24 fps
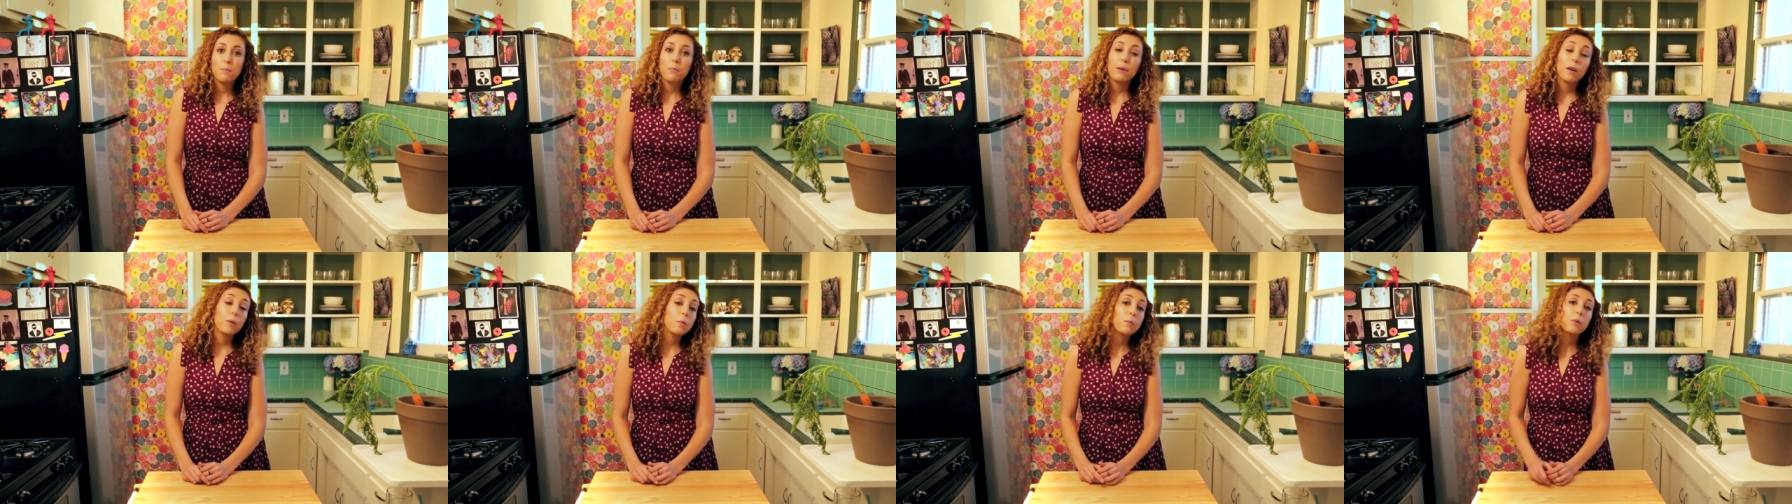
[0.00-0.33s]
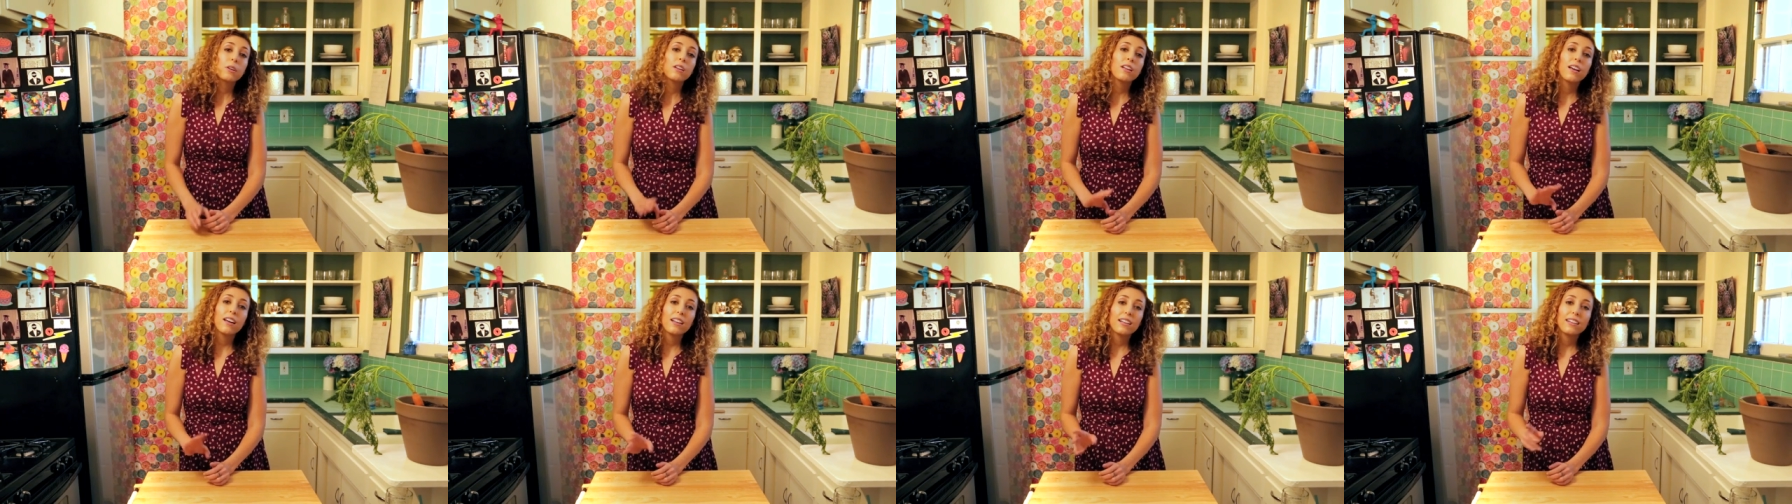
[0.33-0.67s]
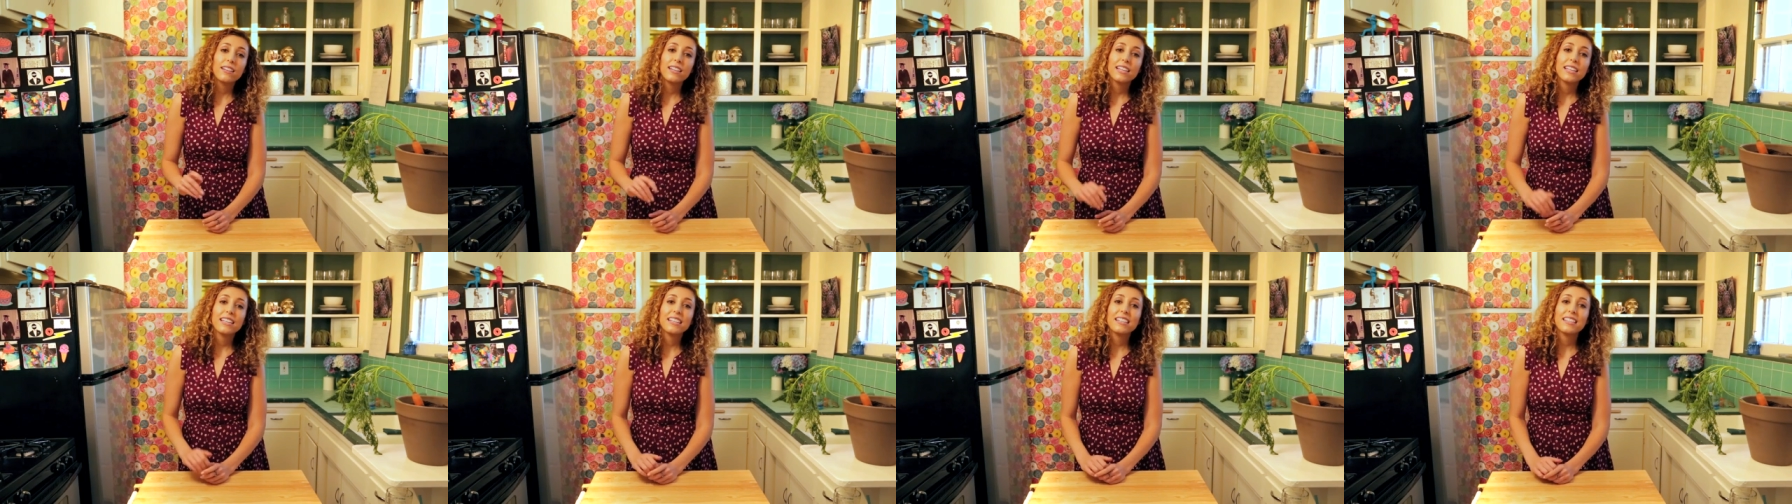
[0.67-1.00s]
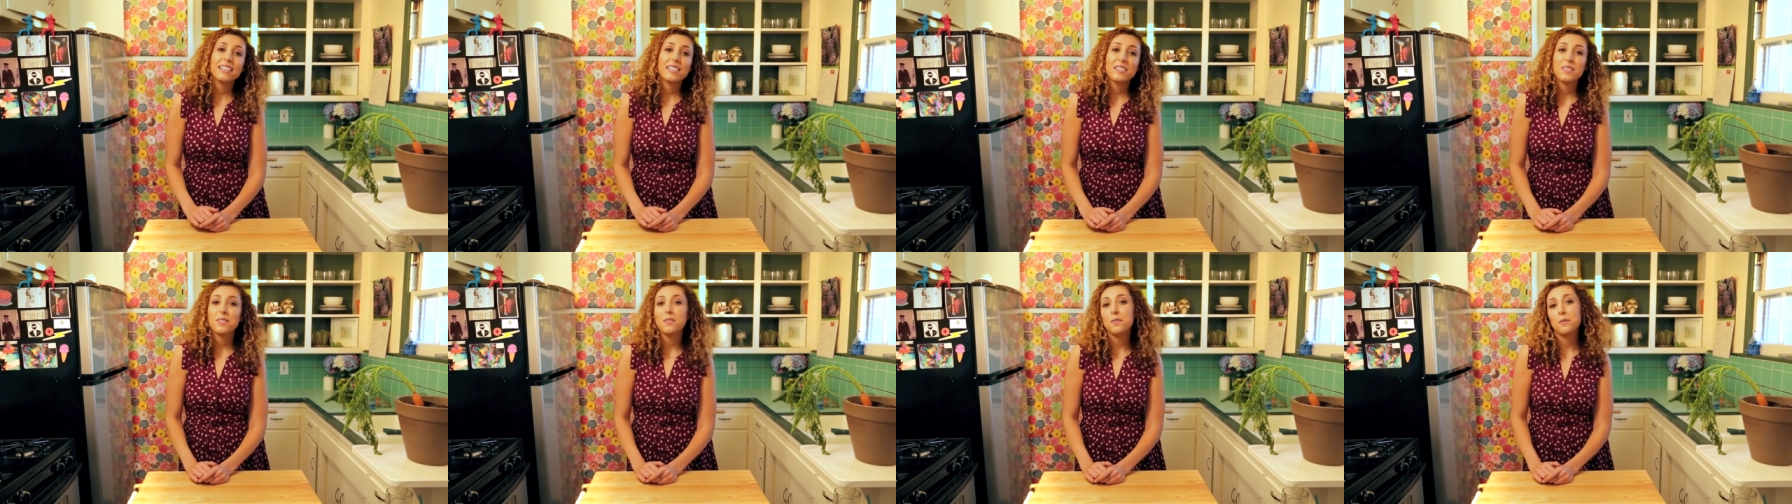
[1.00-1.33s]
but we're not on any
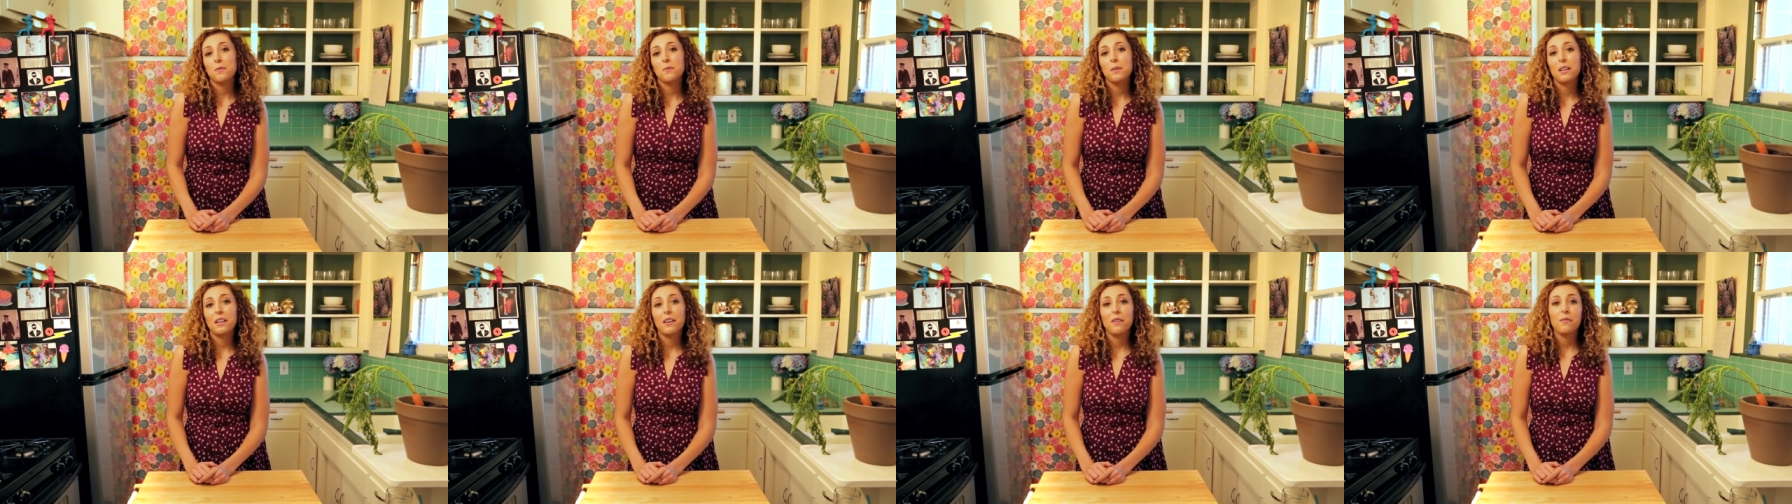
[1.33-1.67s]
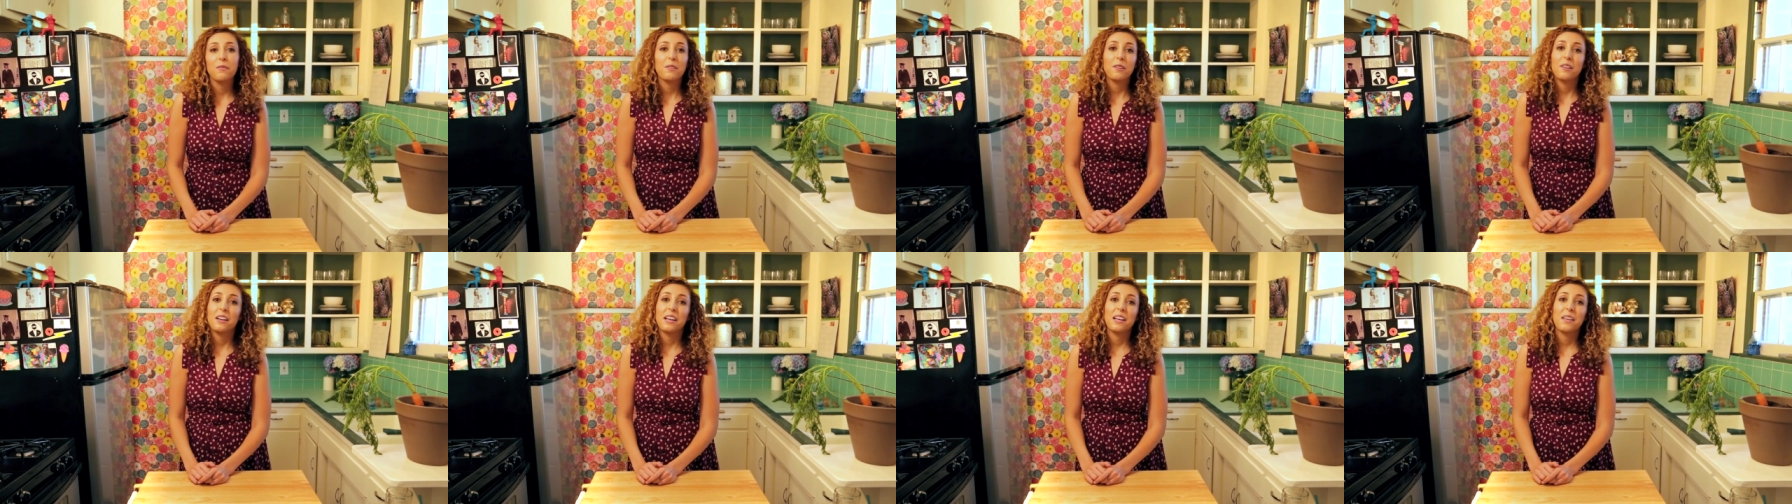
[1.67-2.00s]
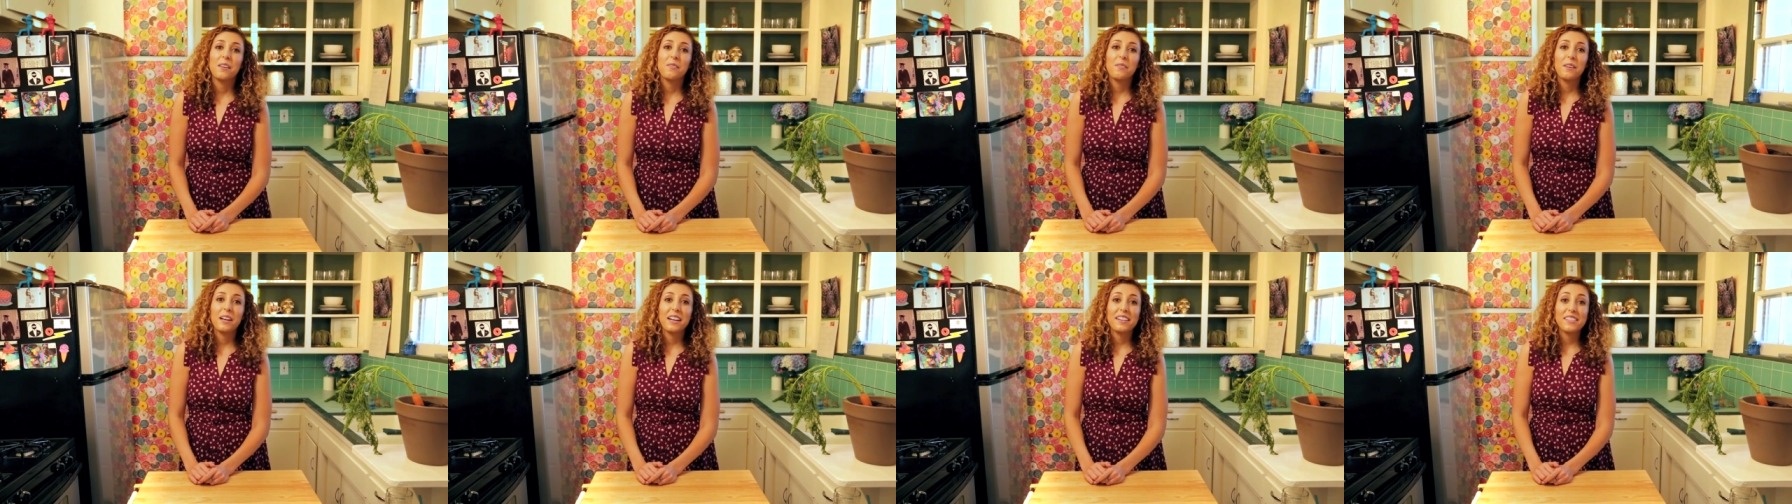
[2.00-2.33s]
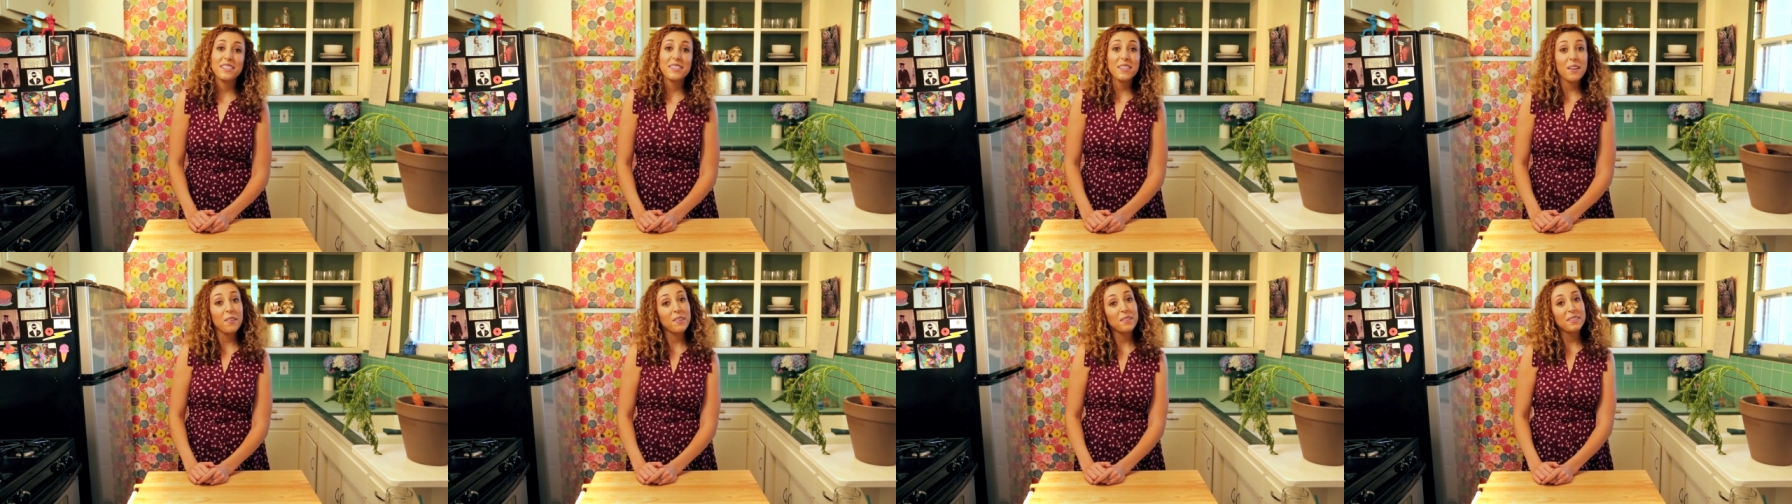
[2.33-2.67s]
lists or whatever anywhere,
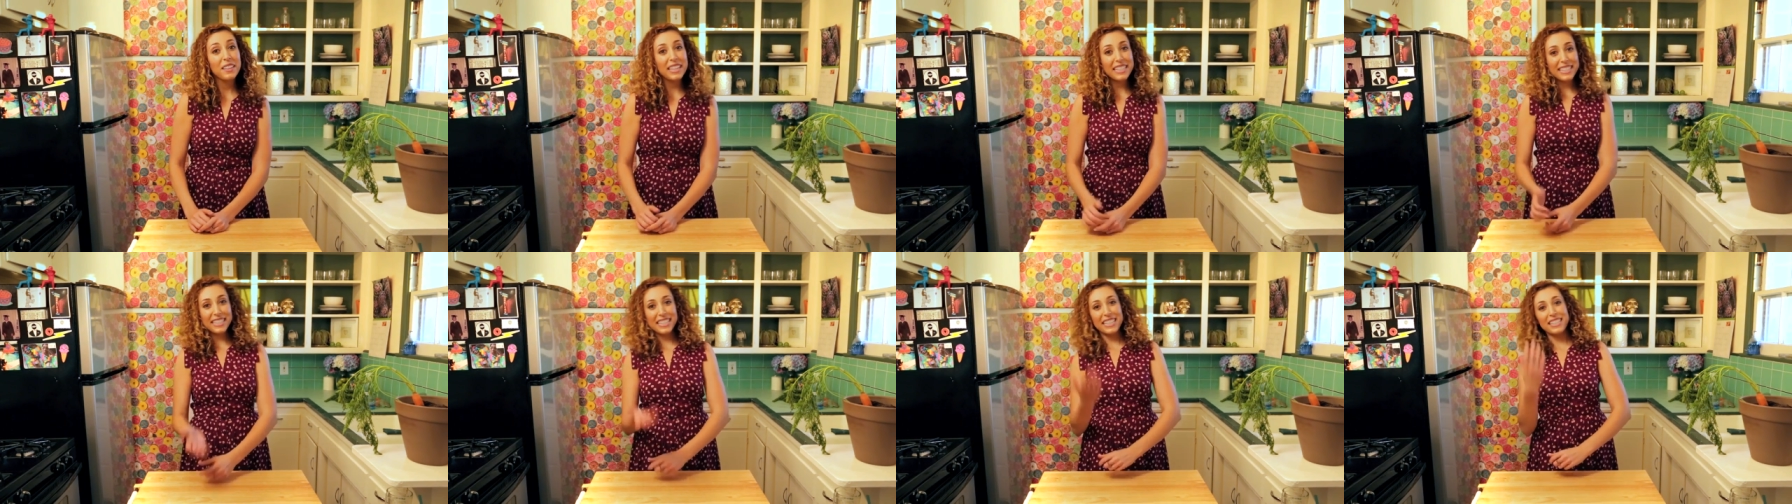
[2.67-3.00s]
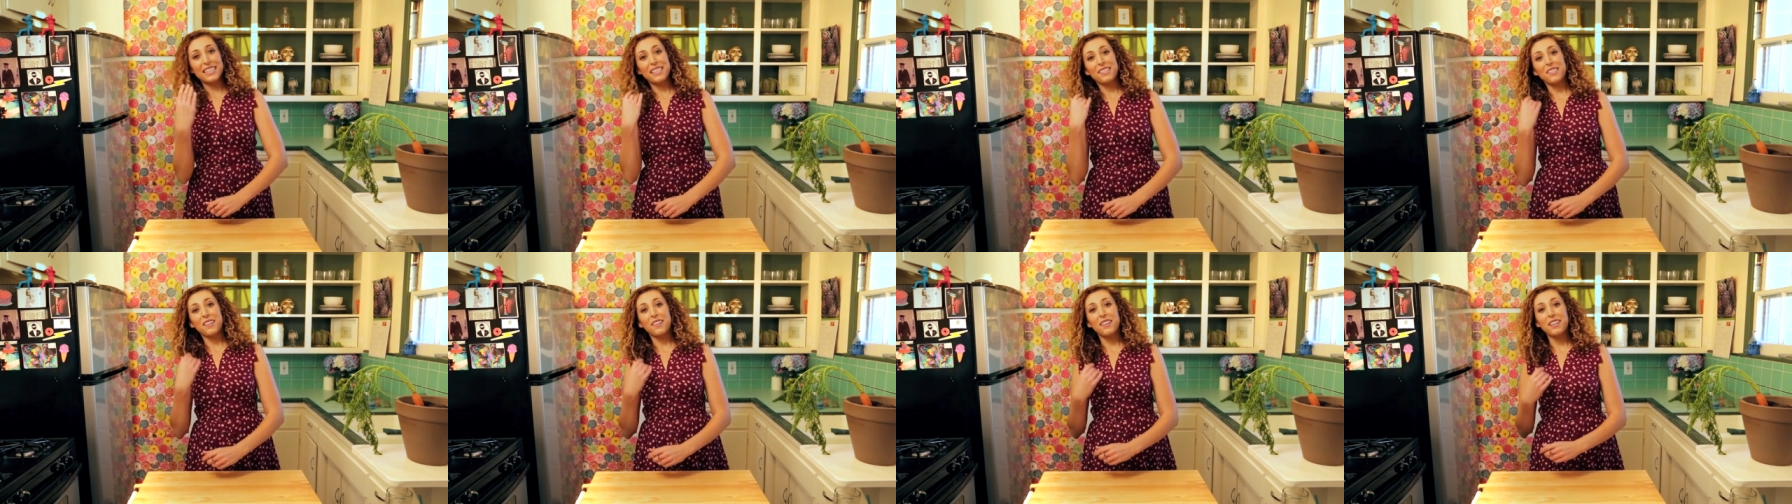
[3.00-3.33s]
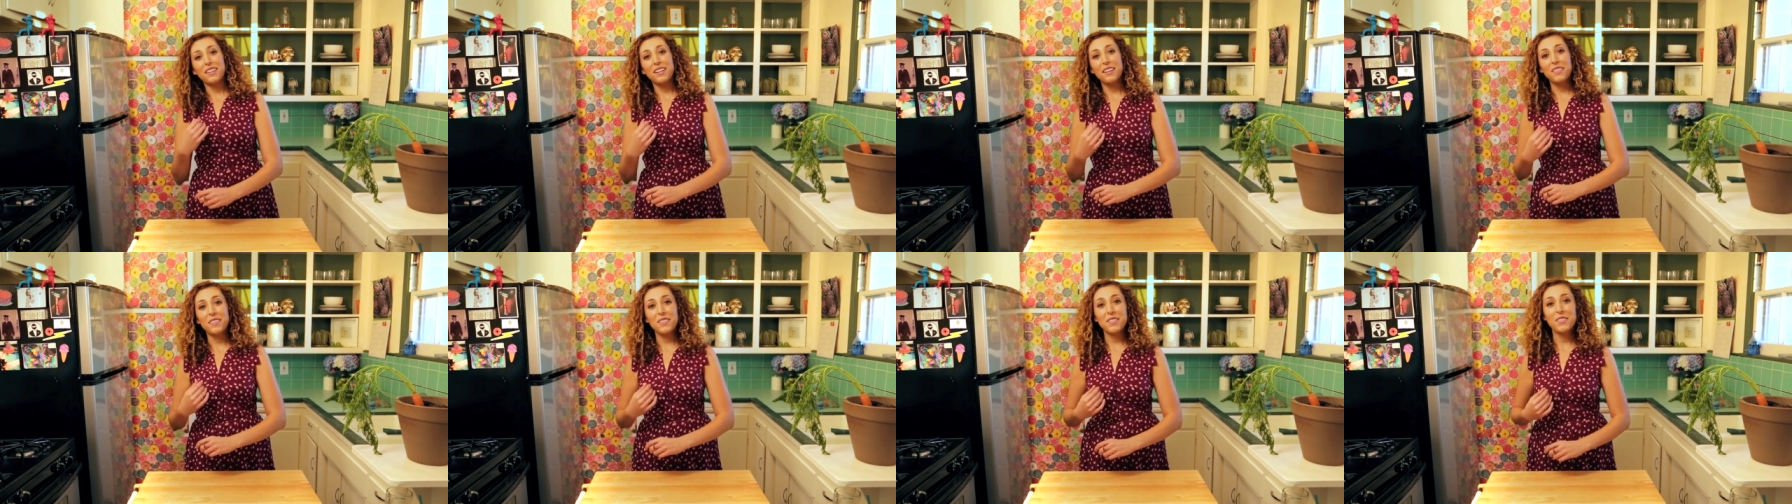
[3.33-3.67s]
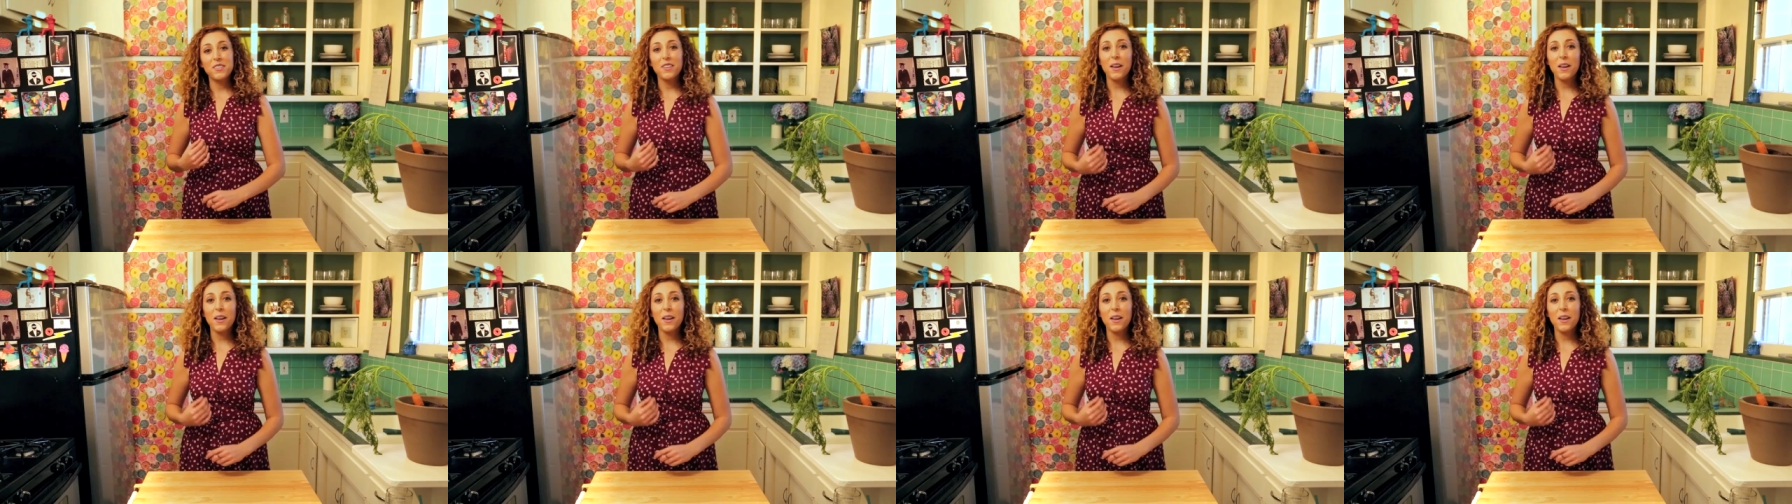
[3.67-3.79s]
so let's get started on the